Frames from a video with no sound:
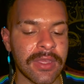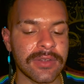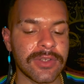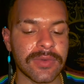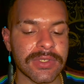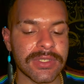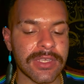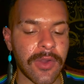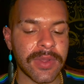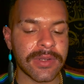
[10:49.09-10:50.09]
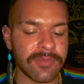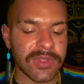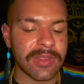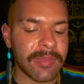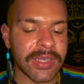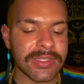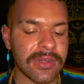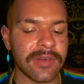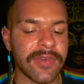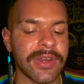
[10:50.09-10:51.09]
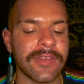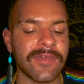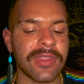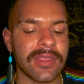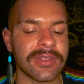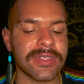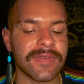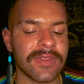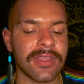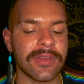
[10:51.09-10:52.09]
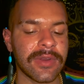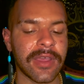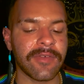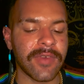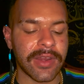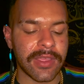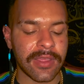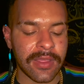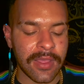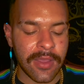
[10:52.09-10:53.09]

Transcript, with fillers: Don't just go in with the mindset already feeling as if that you're not ready